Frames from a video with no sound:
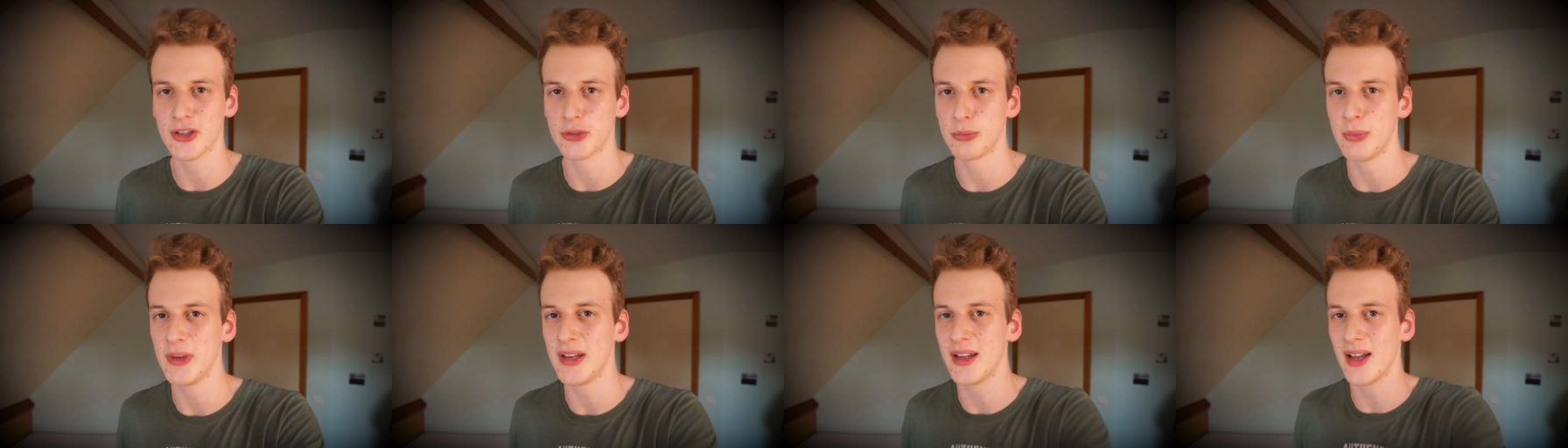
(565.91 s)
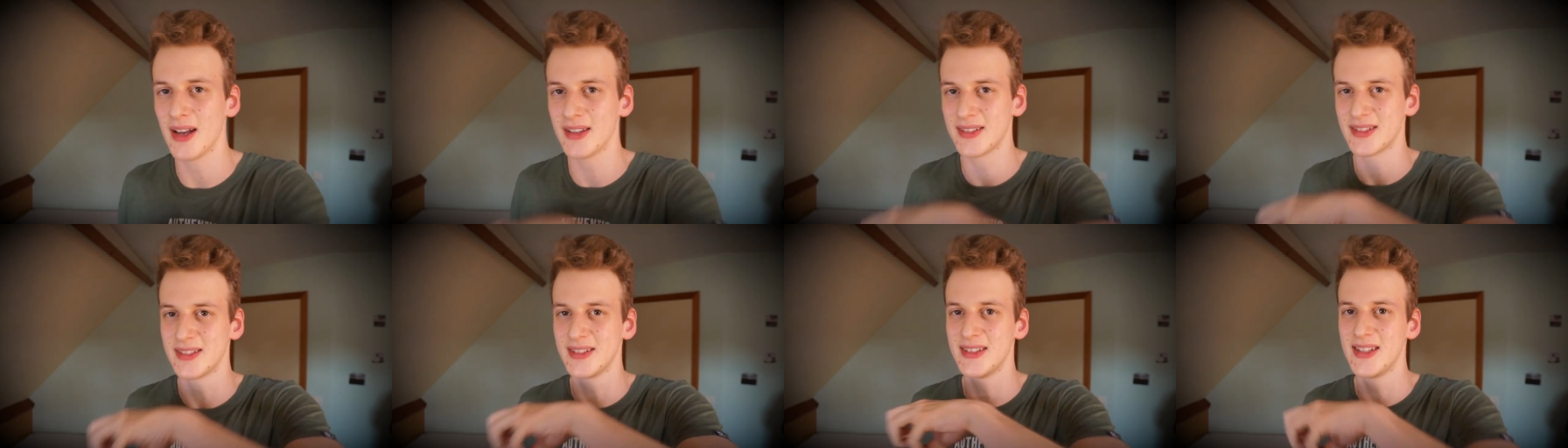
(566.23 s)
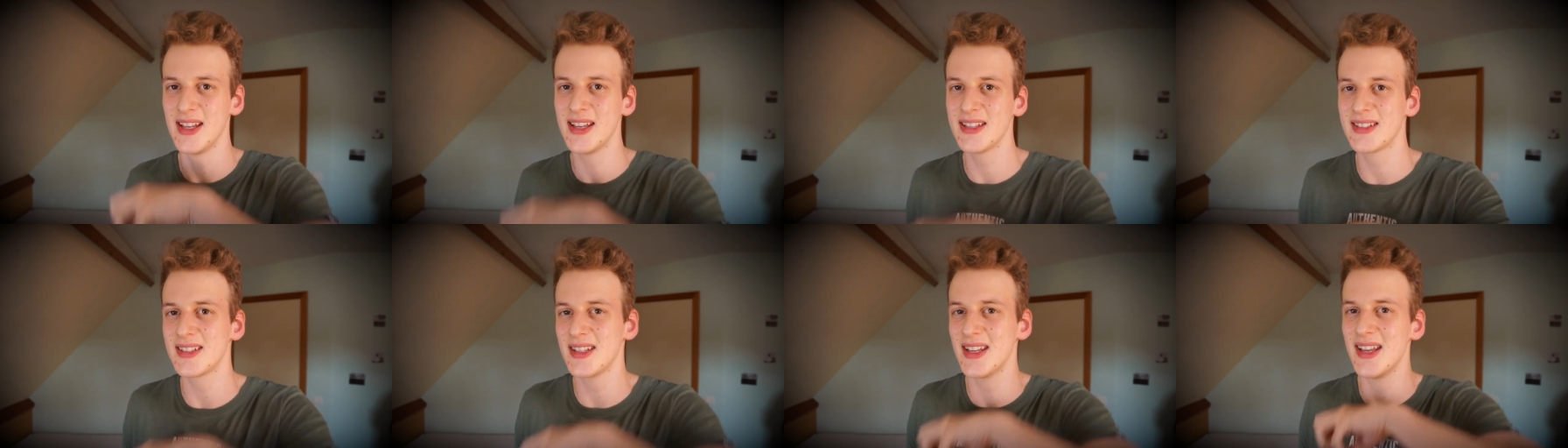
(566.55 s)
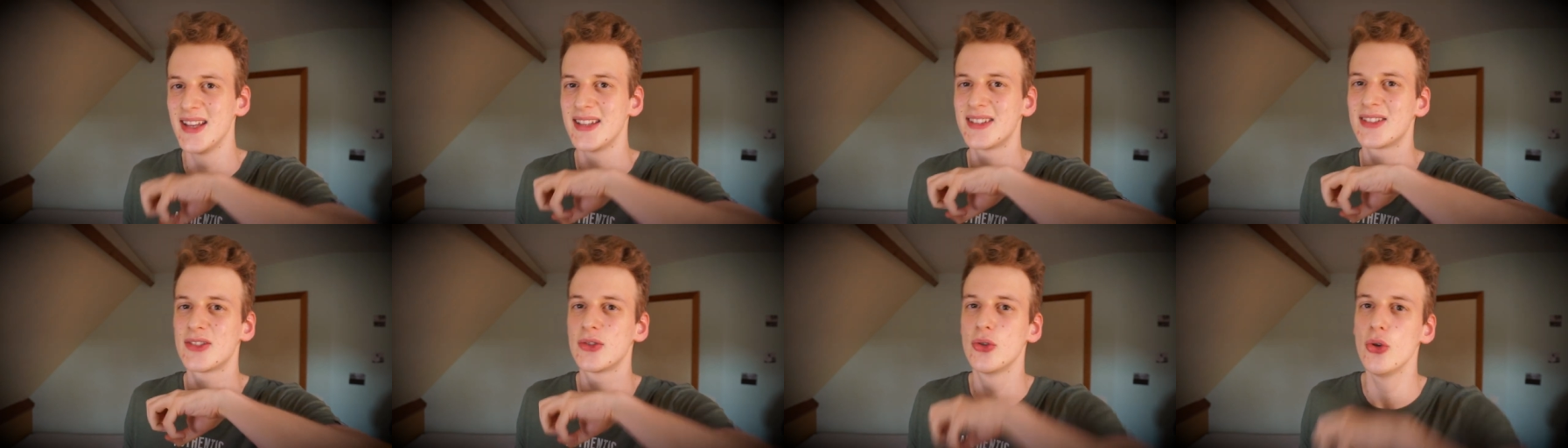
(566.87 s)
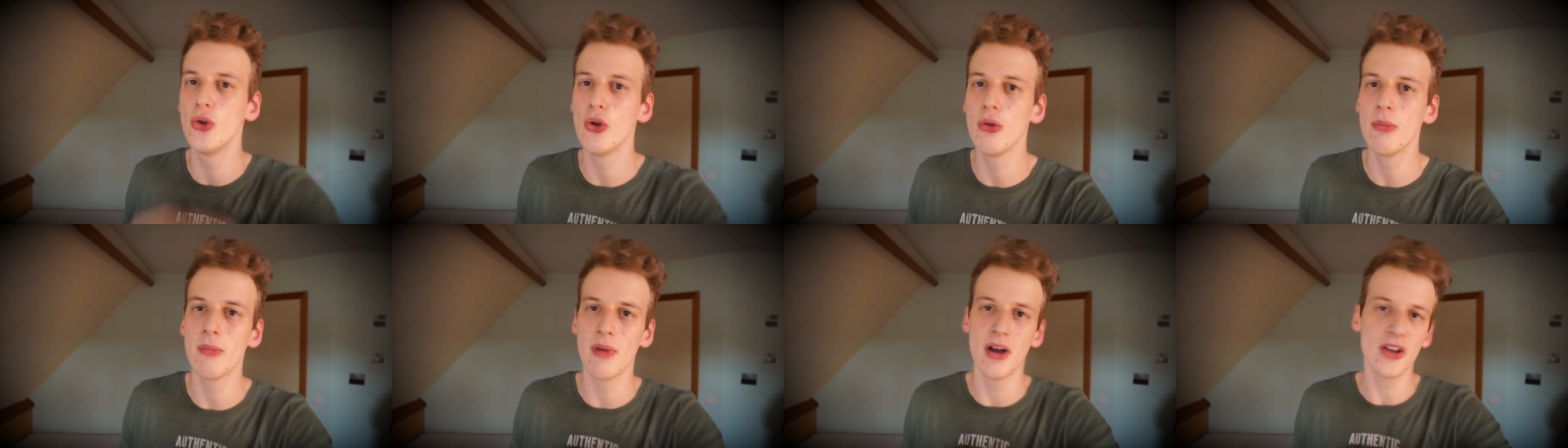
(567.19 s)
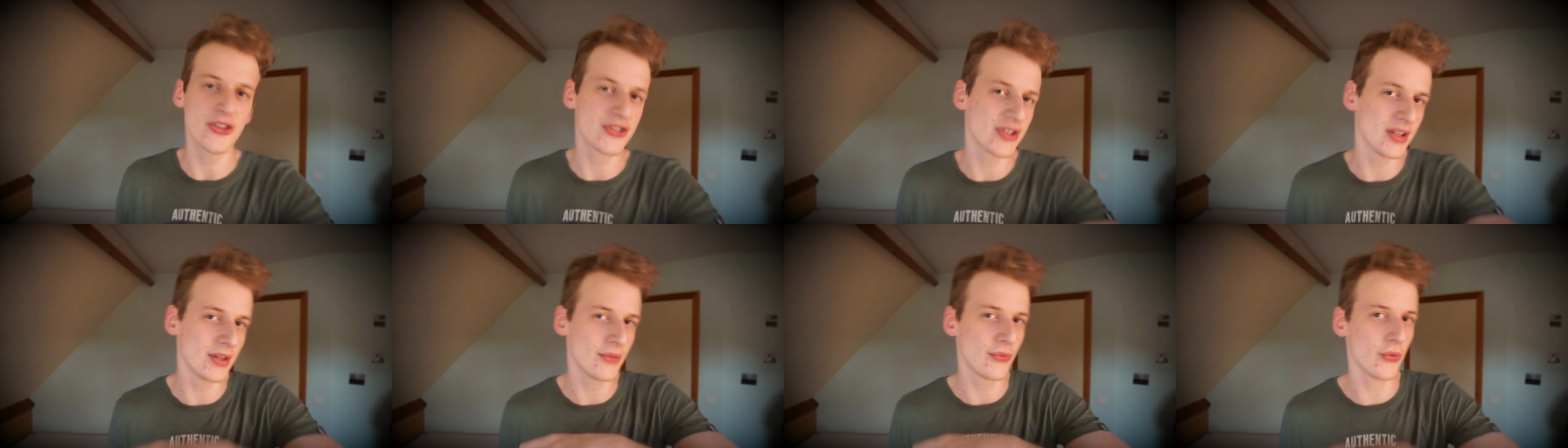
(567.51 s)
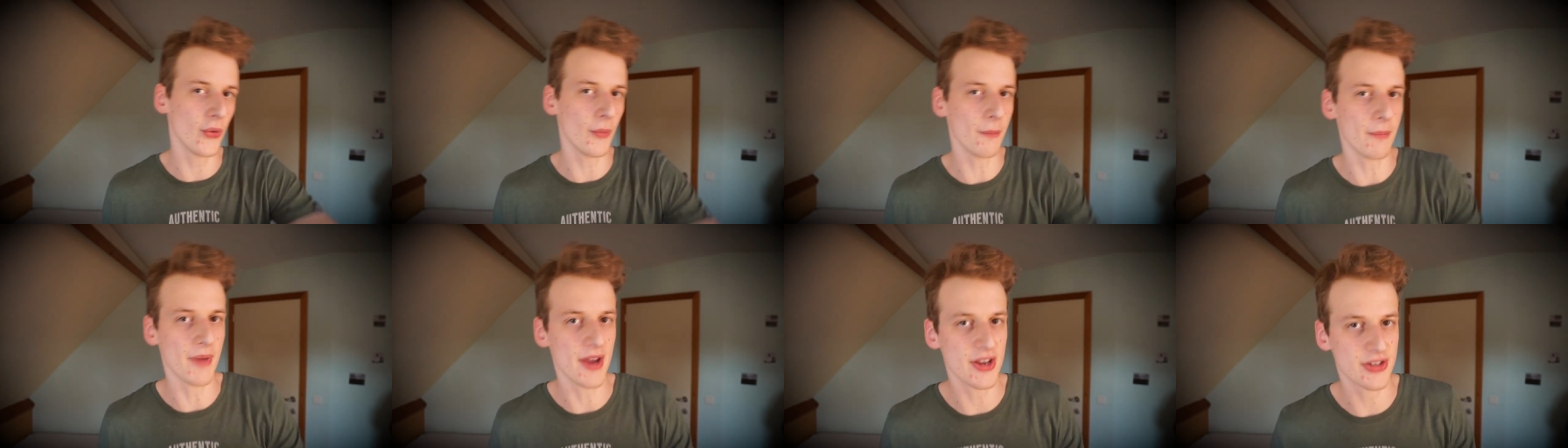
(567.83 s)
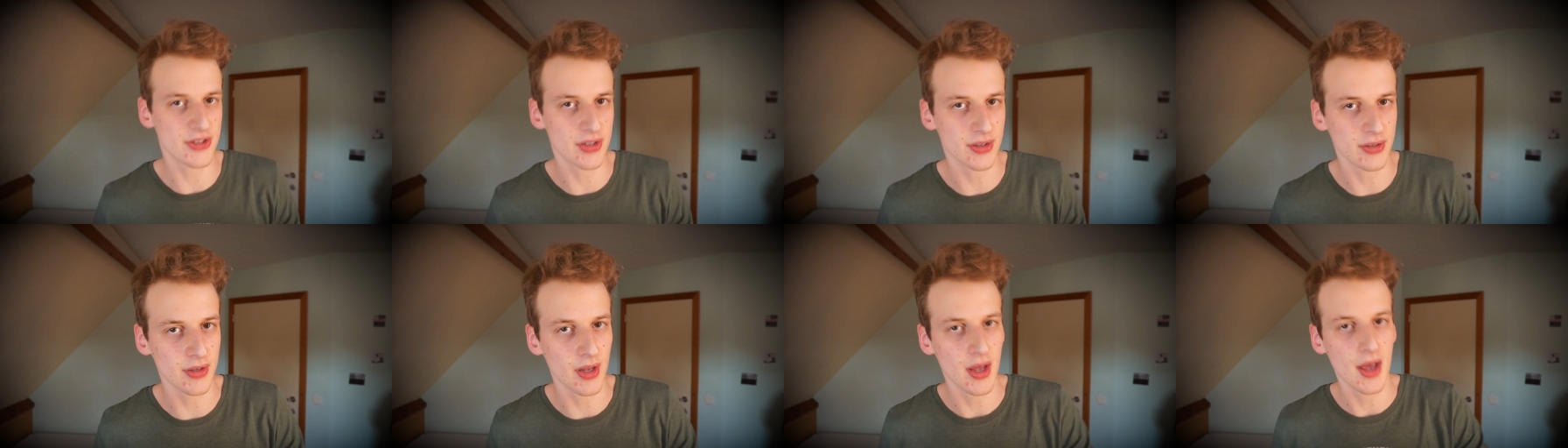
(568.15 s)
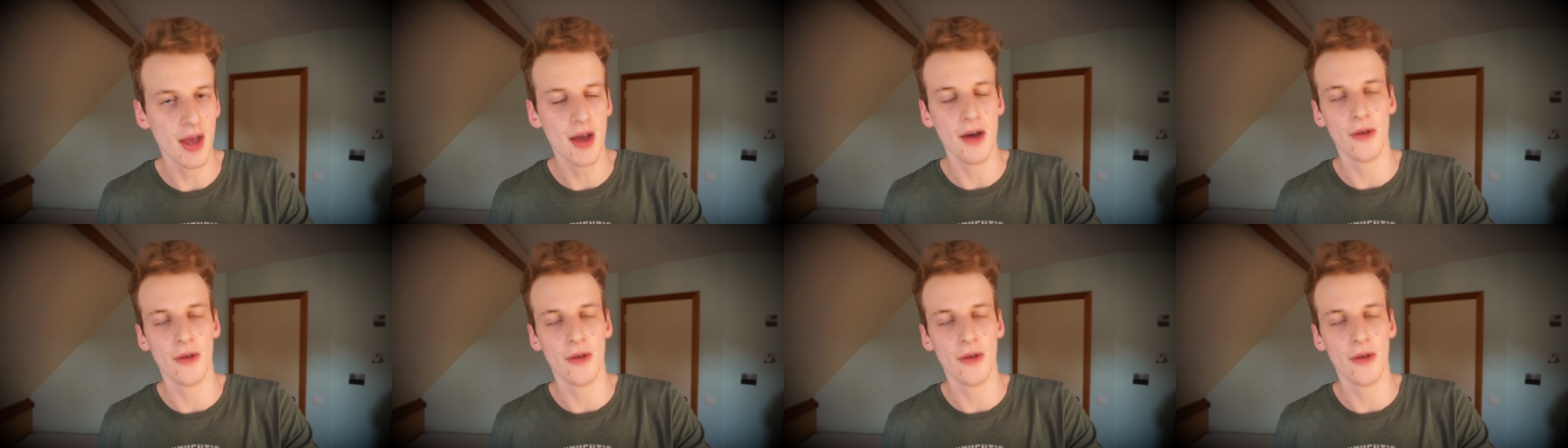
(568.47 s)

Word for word: because this is too much information